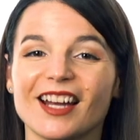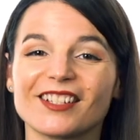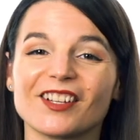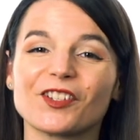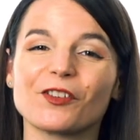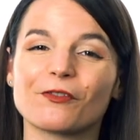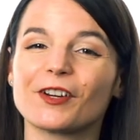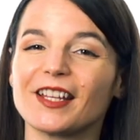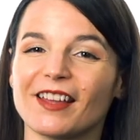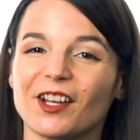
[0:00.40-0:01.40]
Access your
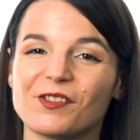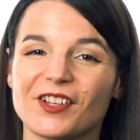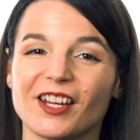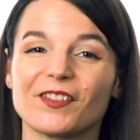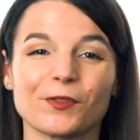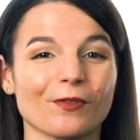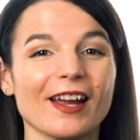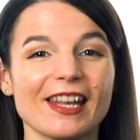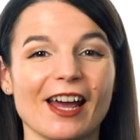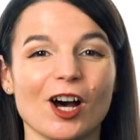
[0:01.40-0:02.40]
free language gifts
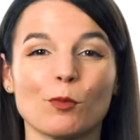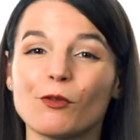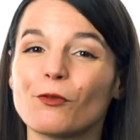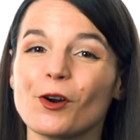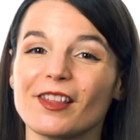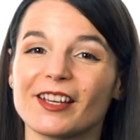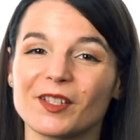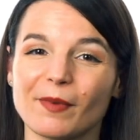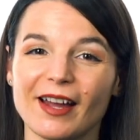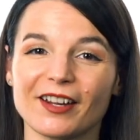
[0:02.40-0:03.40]
right now before they
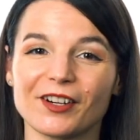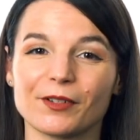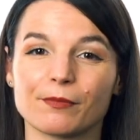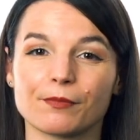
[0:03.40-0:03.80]
expire.